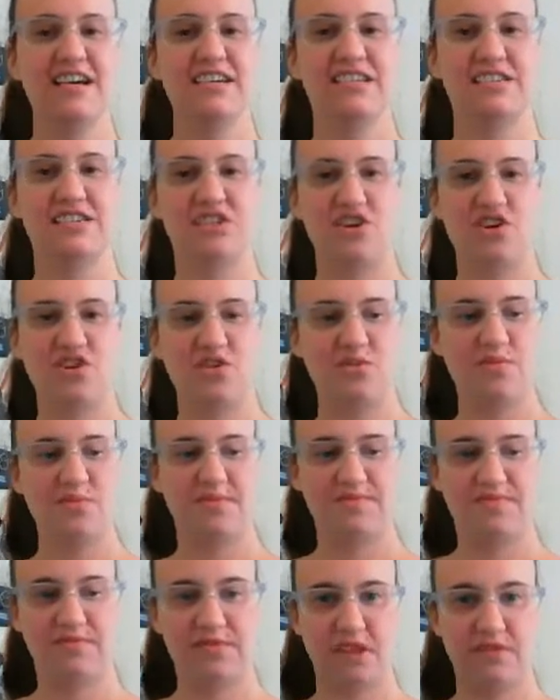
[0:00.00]
So
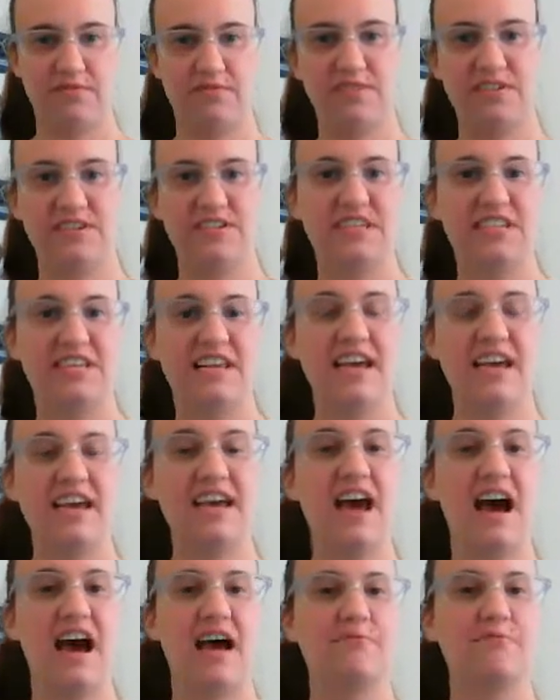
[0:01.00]
for today,
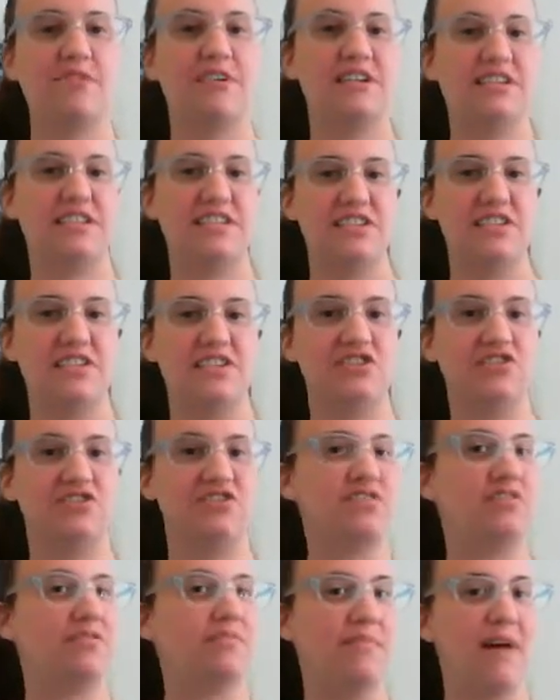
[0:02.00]
I wanted to do
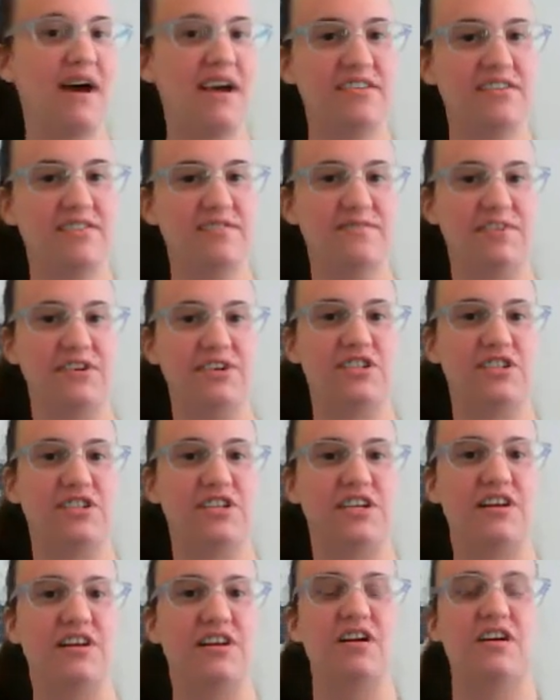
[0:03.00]
my own
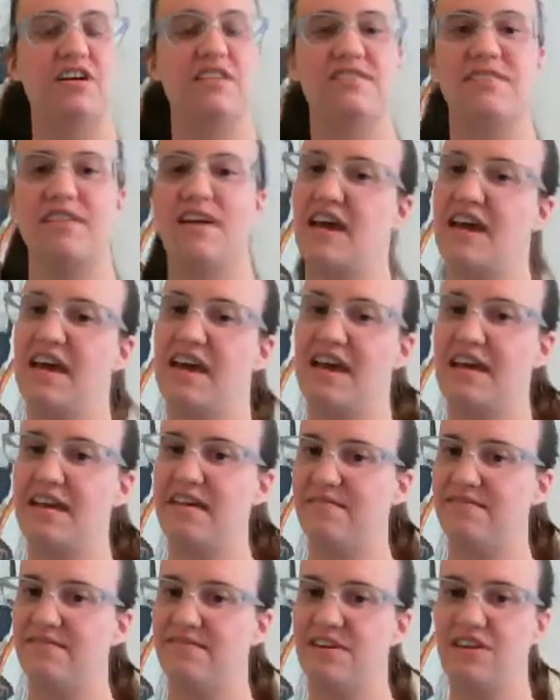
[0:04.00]
version of a
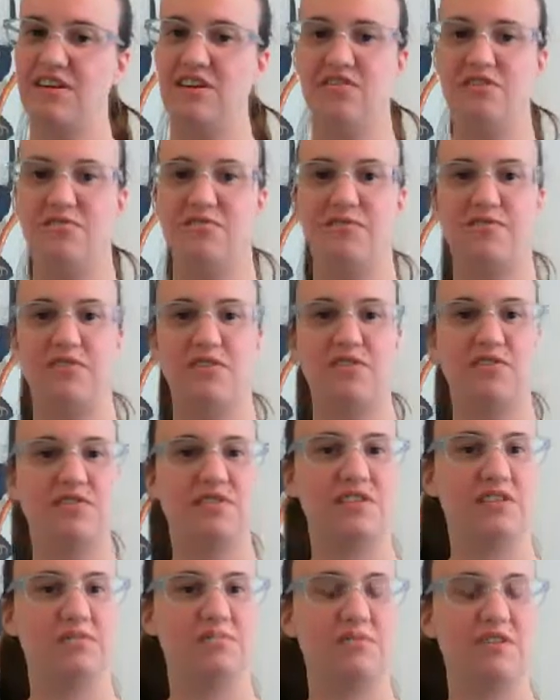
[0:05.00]
video review of
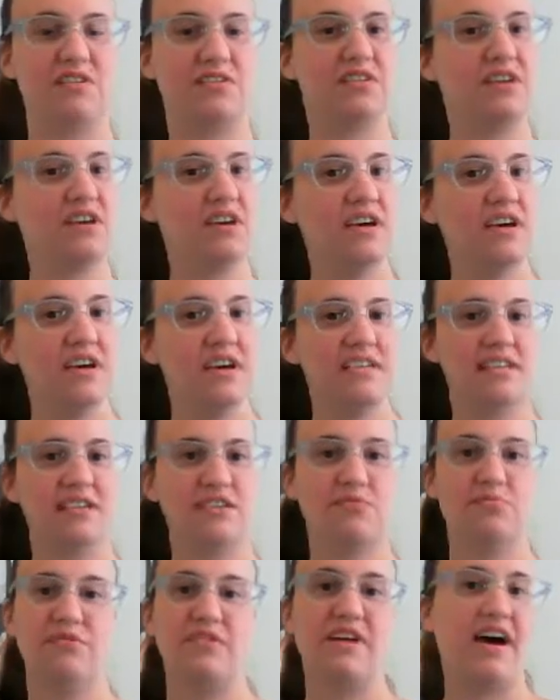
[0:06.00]
this book.
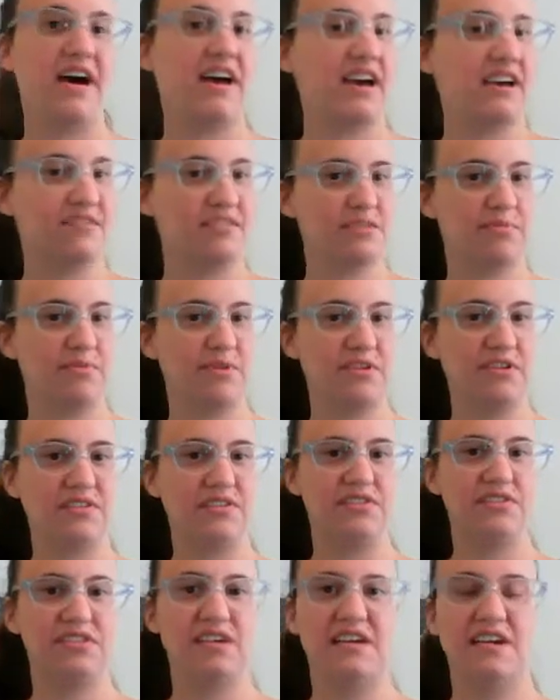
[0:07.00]
This will not have
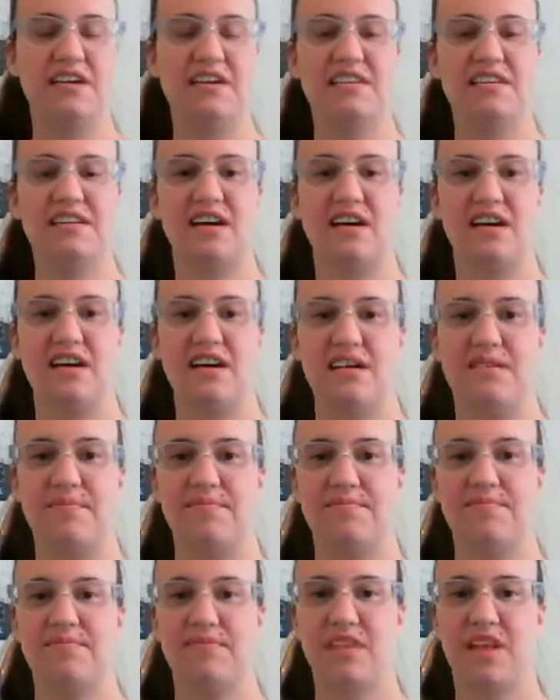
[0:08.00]
spoilers in it.
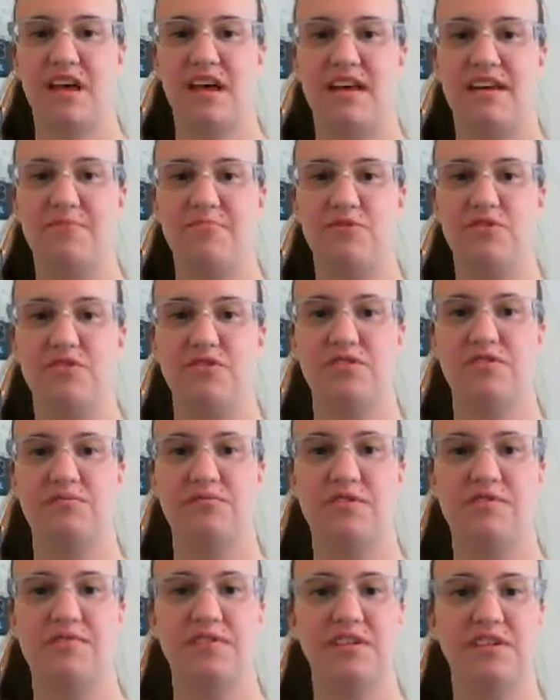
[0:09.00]
I will
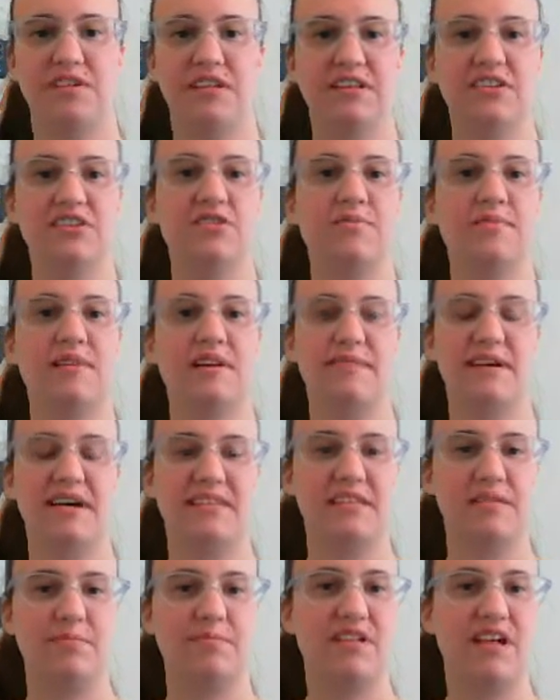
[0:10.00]
reveal a little bit
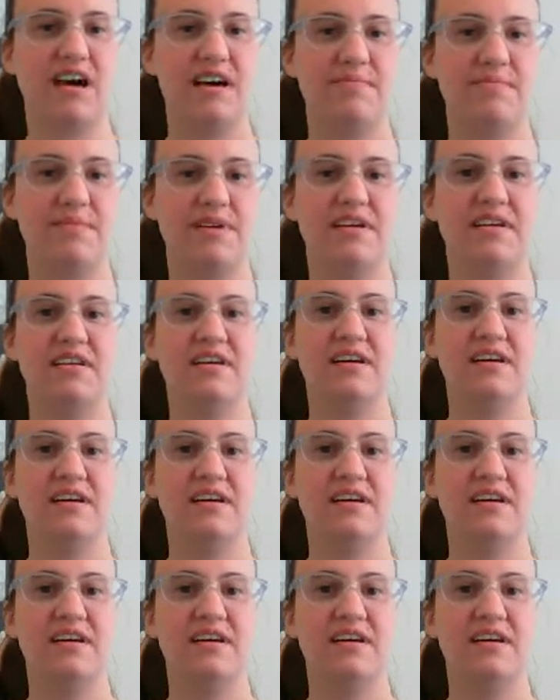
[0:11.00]
about the plot, but